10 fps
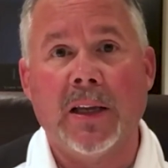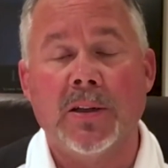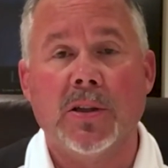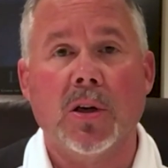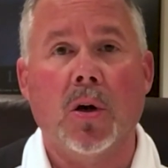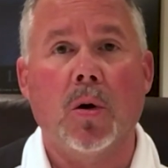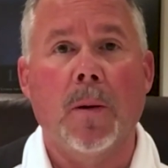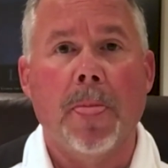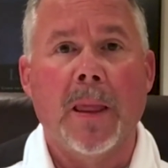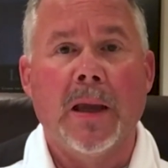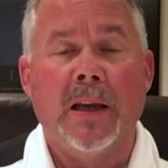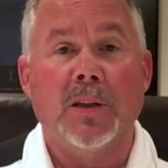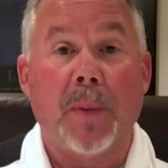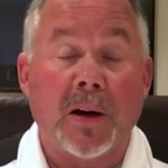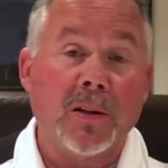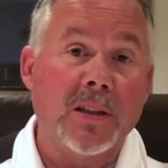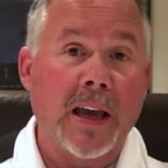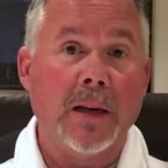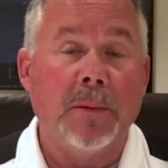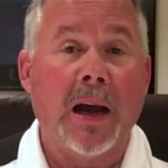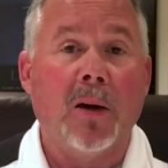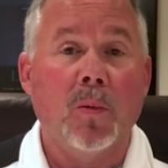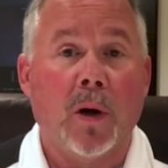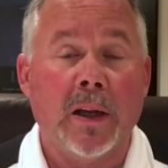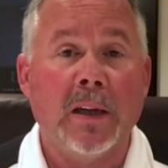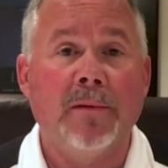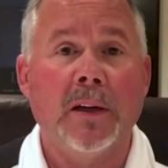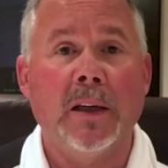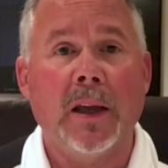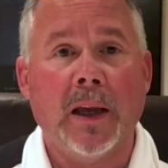And so his parents sat him down one evening